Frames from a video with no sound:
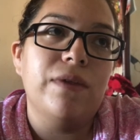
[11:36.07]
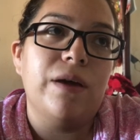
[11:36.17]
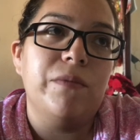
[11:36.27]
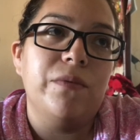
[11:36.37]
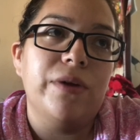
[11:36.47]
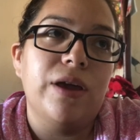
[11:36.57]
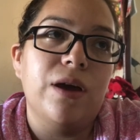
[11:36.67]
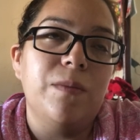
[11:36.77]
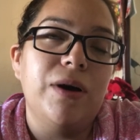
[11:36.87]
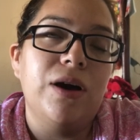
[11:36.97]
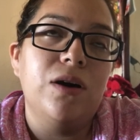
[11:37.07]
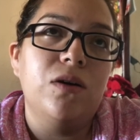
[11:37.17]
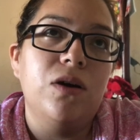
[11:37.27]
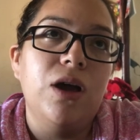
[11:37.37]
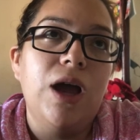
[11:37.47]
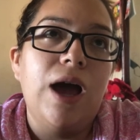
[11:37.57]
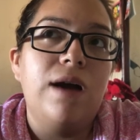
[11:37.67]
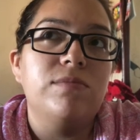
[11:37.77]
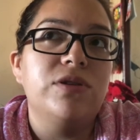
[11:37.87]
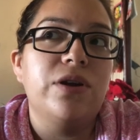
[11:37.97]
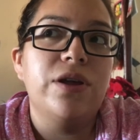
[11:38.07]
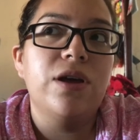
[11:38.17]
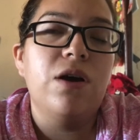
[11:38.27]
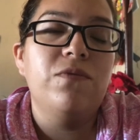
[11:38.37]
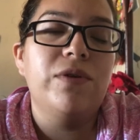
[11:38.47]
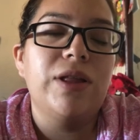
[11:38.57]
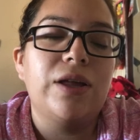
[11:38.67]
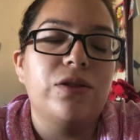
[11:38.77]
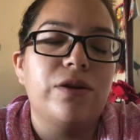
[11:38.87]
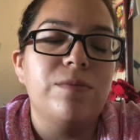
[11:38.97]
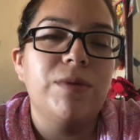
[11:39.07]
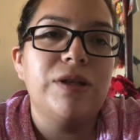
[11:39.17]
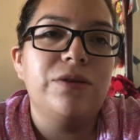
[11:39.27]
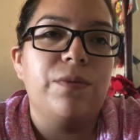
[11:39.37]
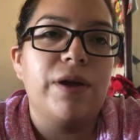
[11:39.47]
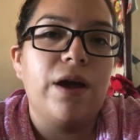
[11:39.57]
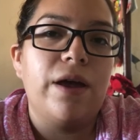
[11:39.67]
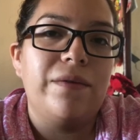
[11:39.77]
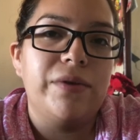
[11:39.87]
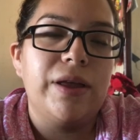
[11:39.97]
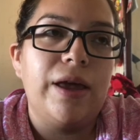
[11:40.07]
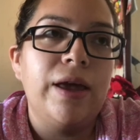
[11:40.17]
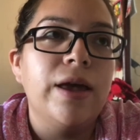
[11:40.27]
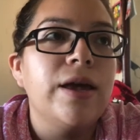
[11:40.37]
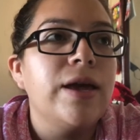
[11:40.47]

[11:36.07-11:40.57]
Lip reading: I've been working out I'm starting off with like 30 minutes of workout every day.